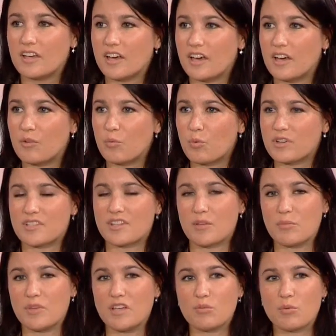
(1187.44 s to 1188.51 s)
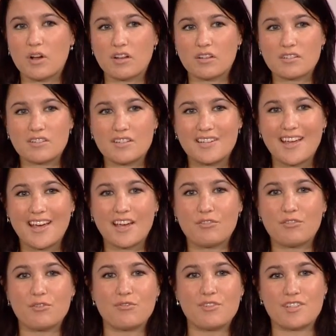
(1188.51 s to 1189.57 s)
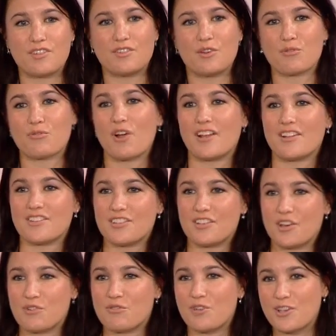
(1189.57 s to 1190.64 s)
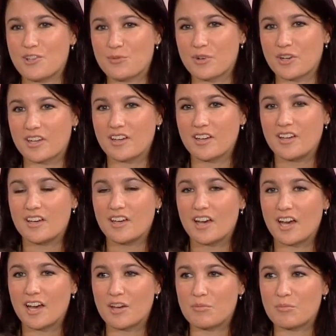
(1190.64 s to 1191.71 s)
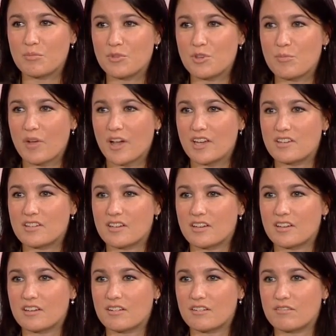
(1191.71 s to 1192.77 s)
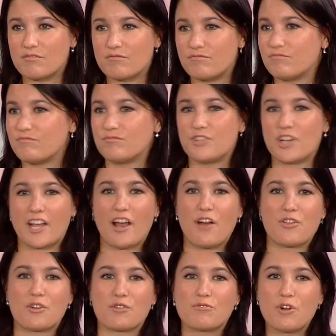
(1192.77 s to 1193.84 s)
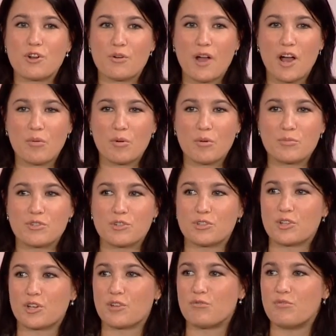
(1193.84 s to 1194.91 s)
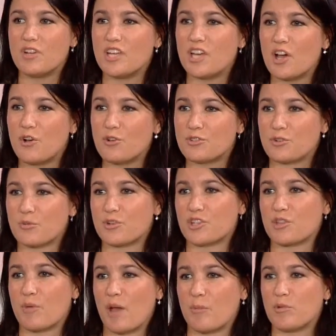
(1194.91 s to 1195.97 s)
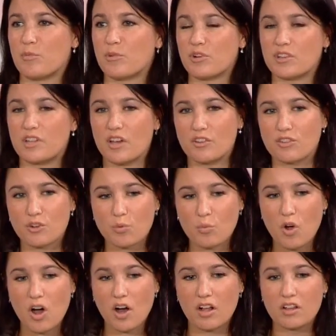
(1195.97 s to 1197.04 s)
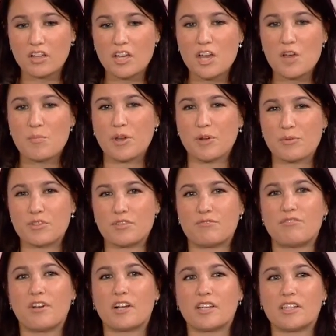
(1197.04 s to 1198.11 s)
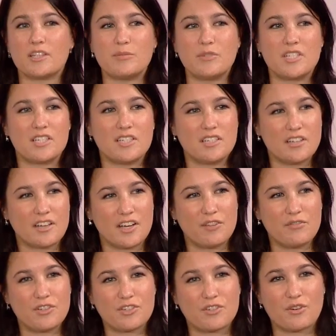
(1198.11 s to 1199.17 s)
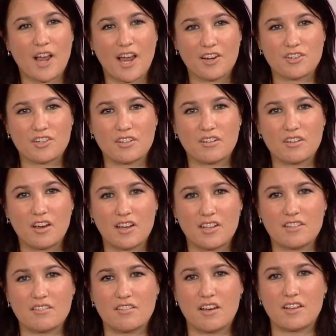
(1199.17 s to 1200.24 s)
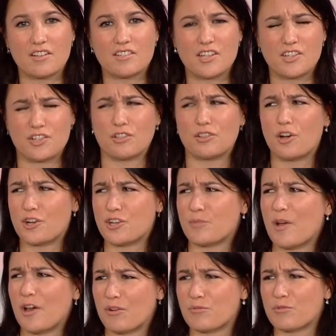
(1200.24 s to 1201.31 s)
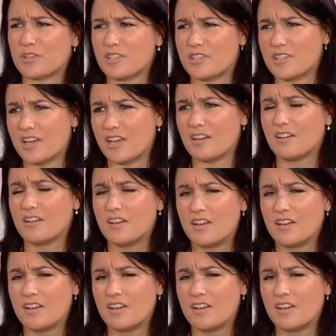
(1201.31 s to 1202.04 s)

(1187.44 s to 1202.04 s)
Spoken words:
And what does that mean? Well, today, if you visit your friends on Facebook, you might check out their photo albums or look at videos or wish them happy birthday on their wall, but it was fairly limited kind of interaction on such a large amount of real estate